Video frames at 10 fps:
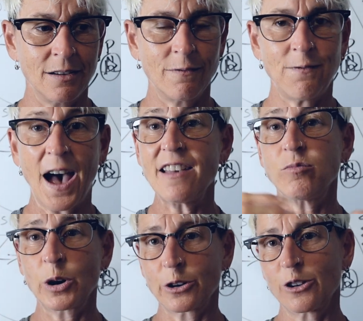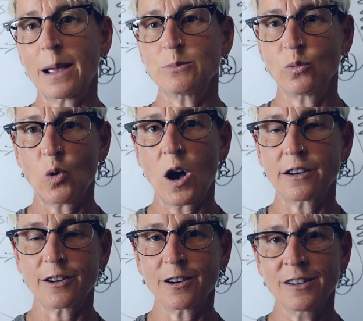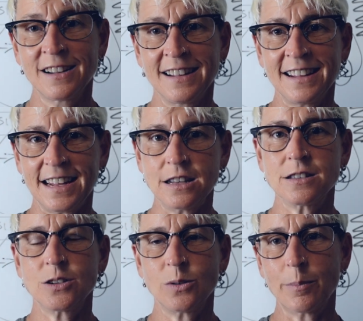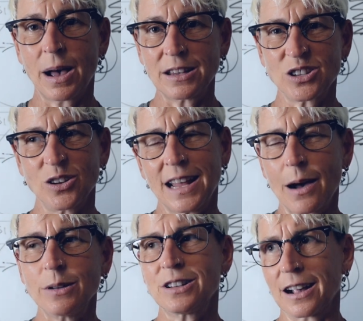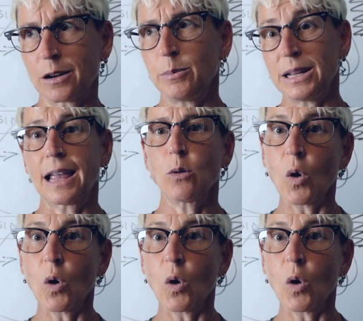five more grams of water into a muscle, now it's not gonna be like